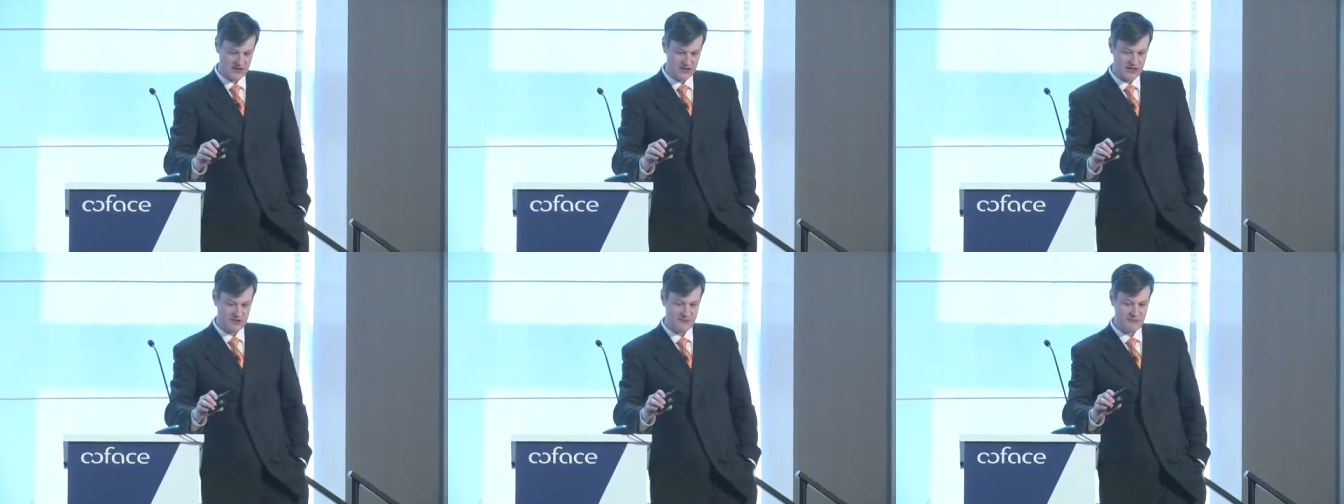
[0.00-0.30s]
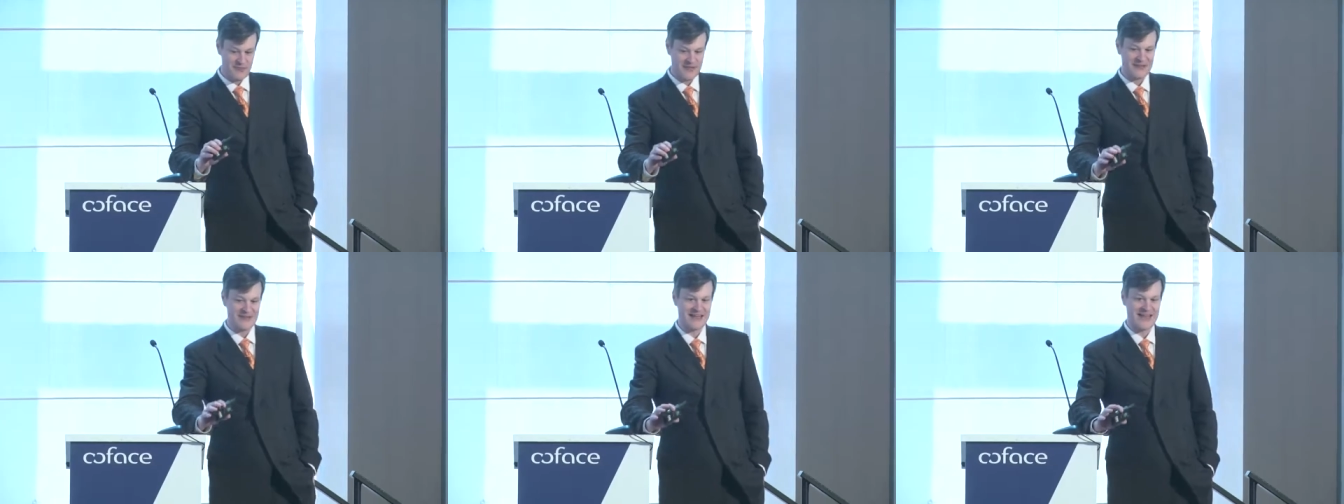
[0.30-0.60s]
You know,
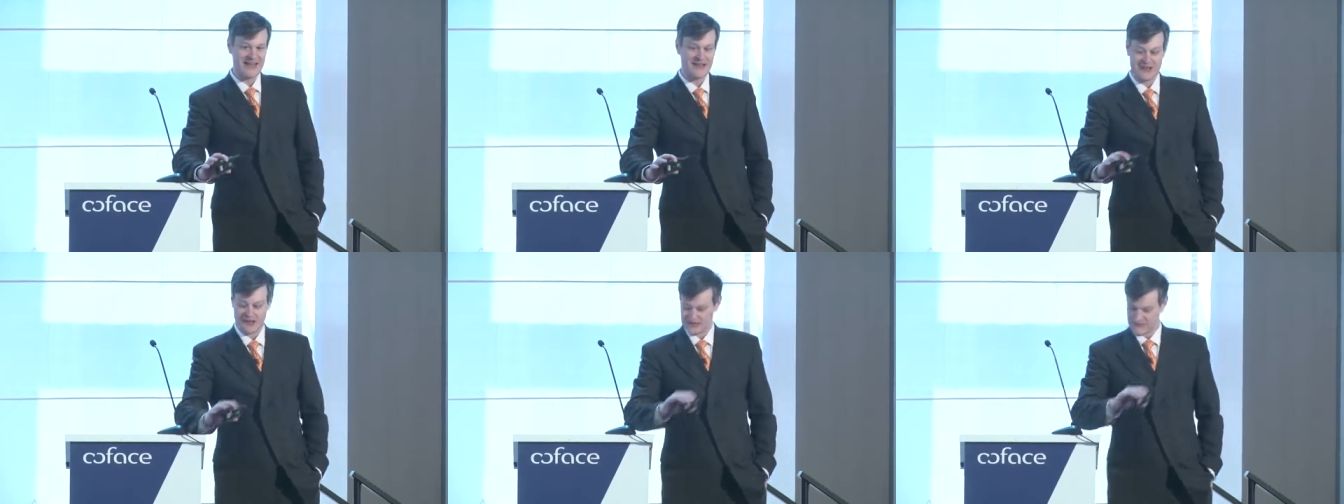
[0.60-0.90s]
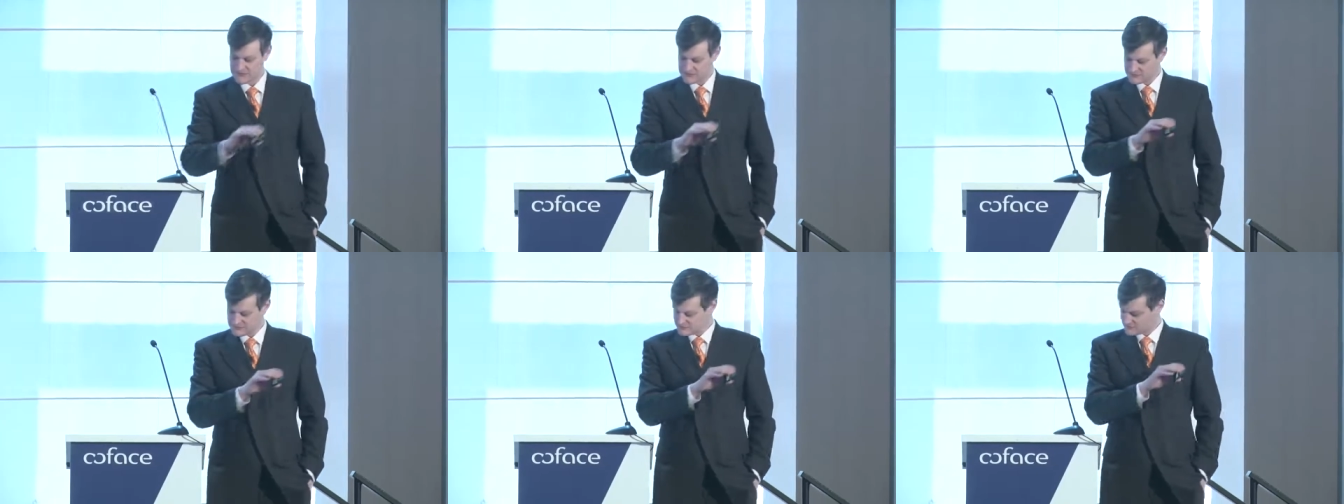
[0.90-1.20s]
big
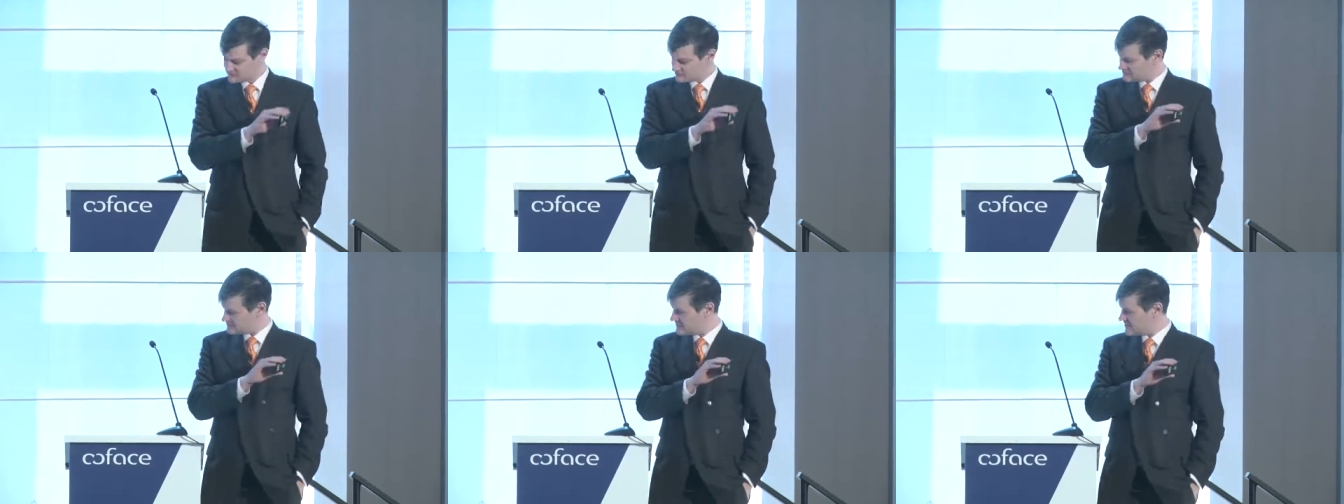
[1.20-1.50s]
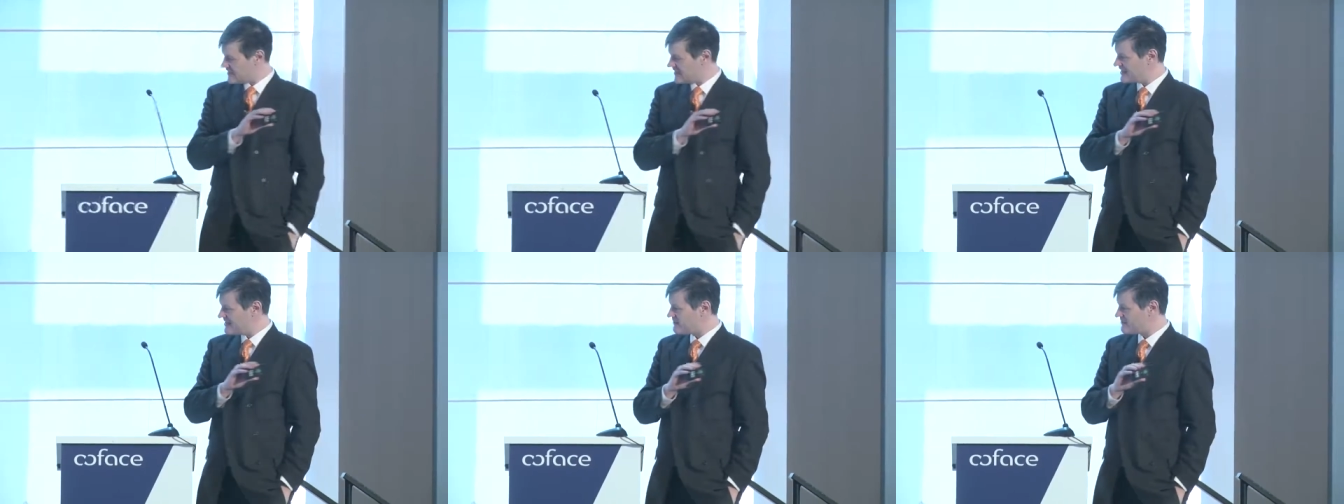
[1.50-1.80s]
data
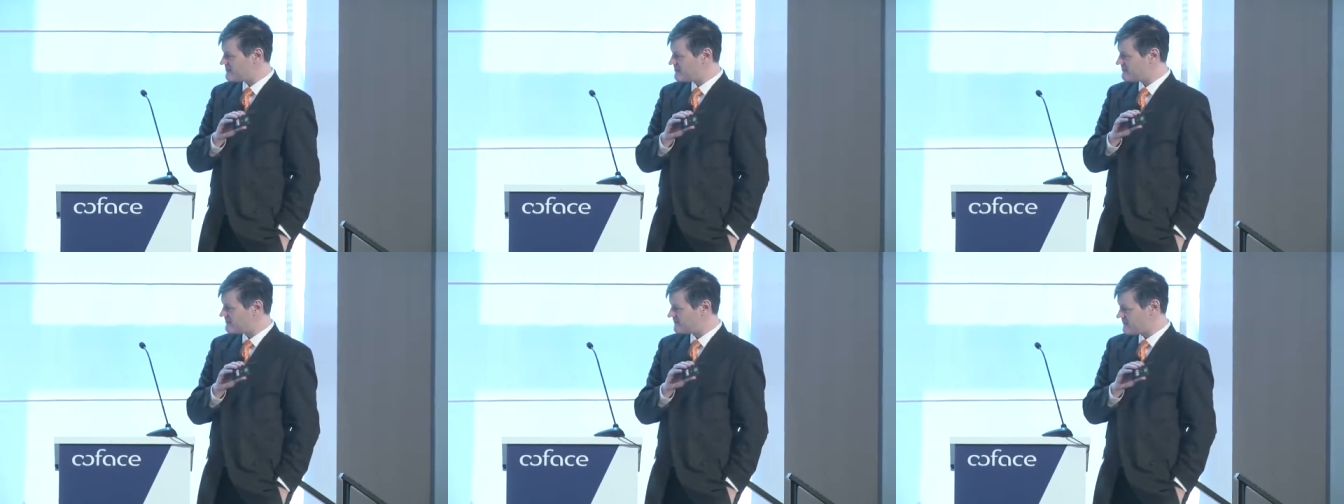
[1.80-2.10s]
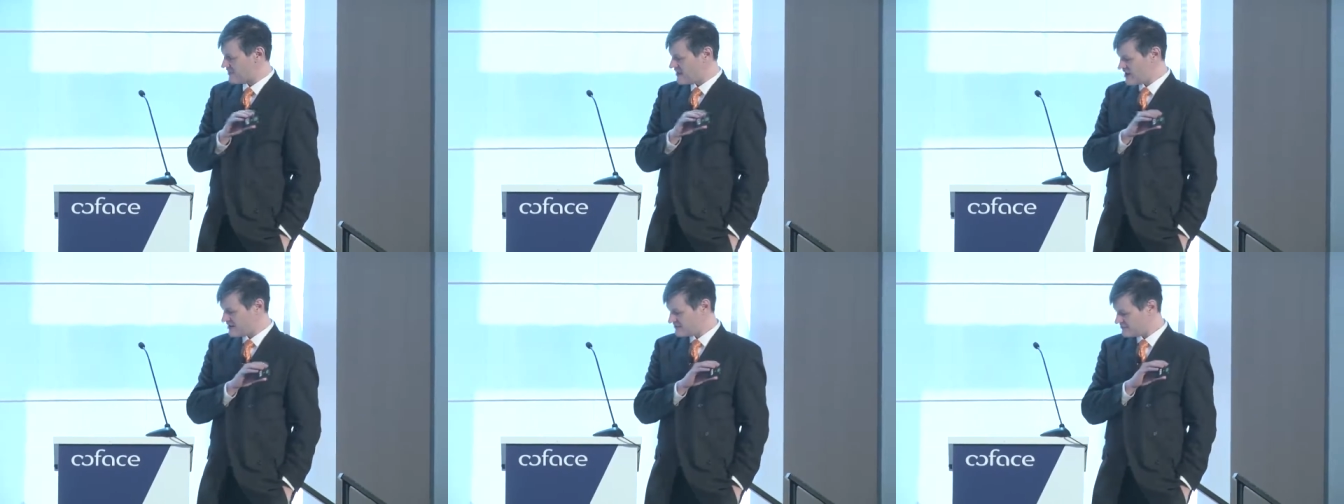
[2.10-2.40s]
is
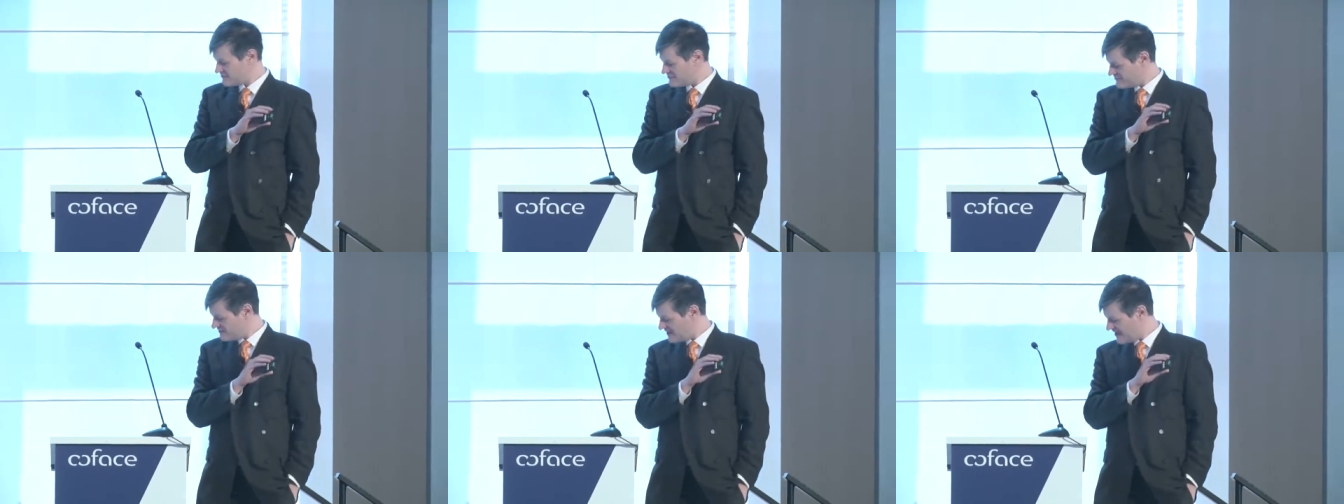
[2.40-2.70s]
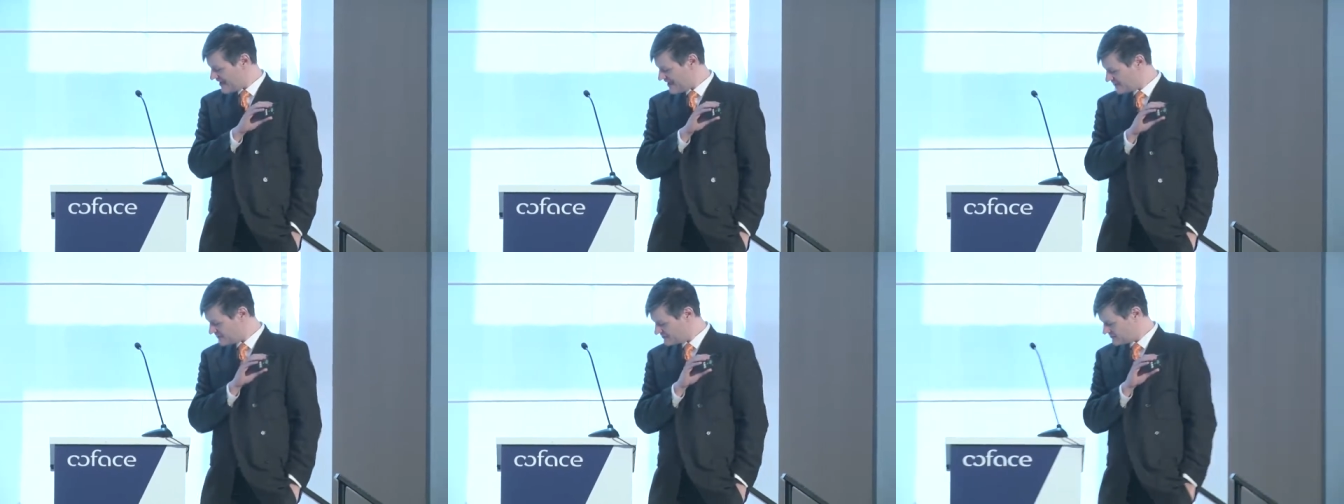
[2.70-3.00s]
not
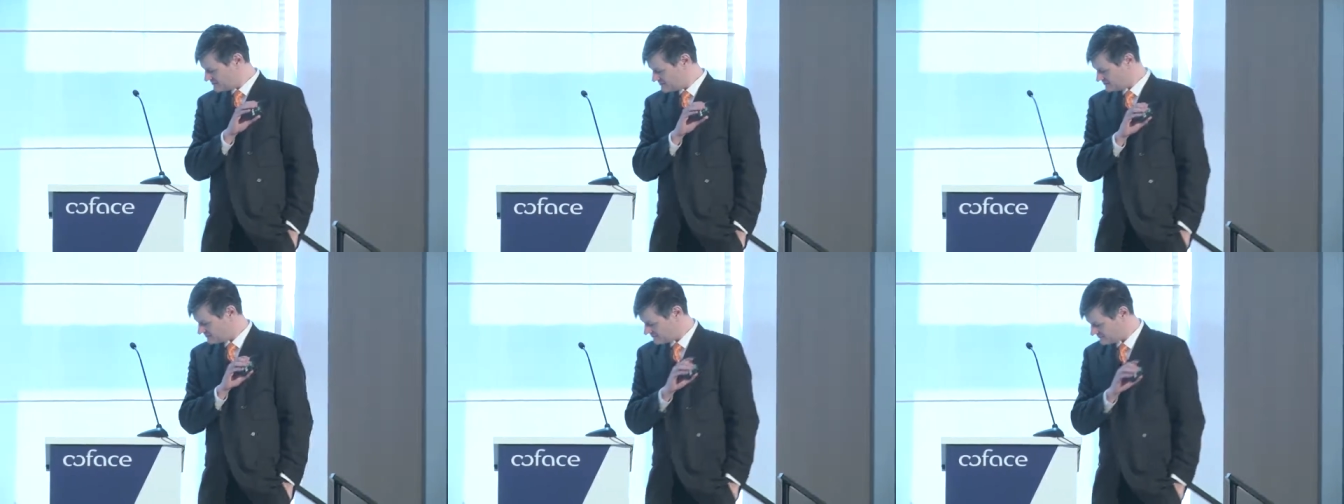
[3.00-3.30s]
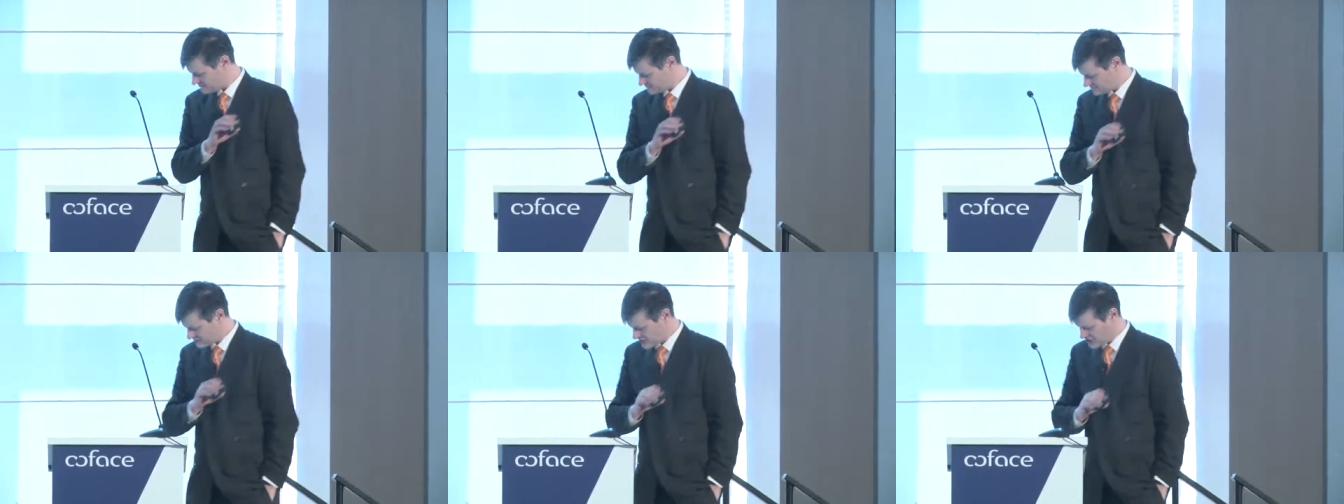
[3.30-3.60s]
that
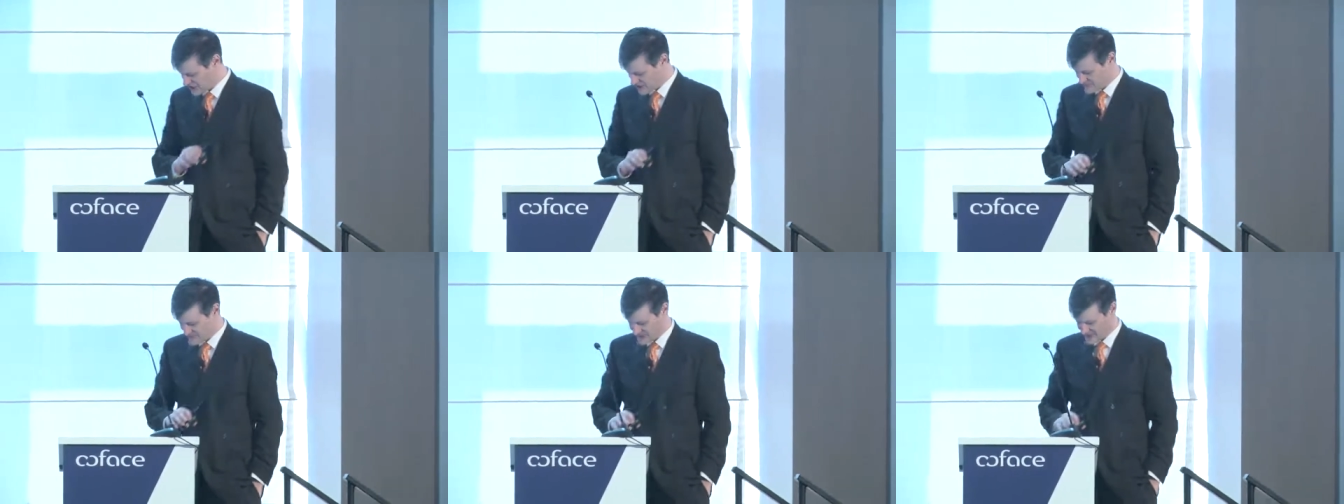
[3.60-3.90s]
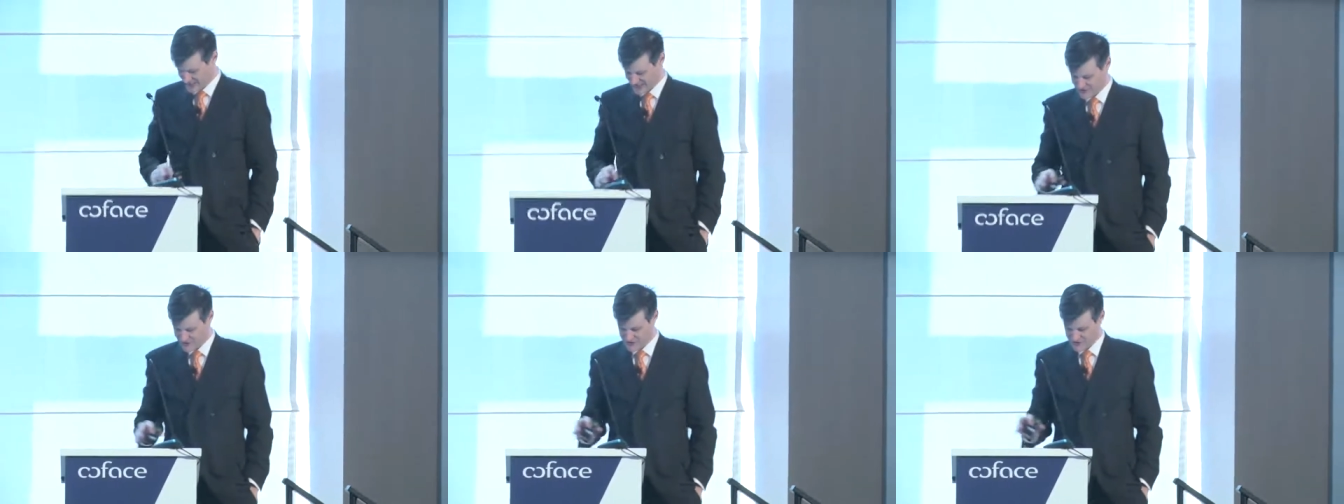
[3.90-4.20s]

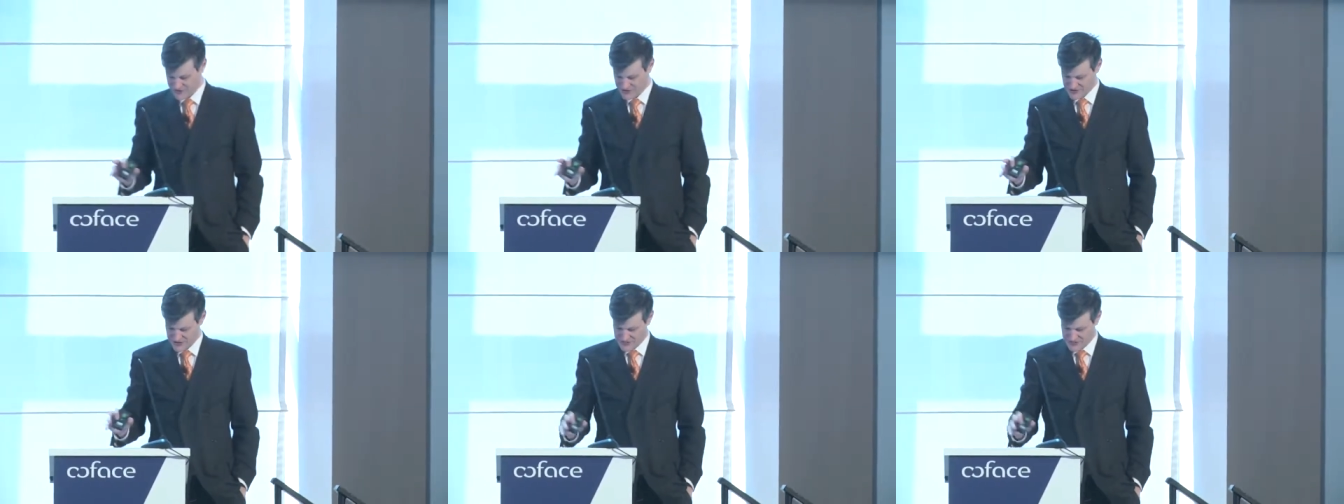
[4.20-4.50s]
complicated.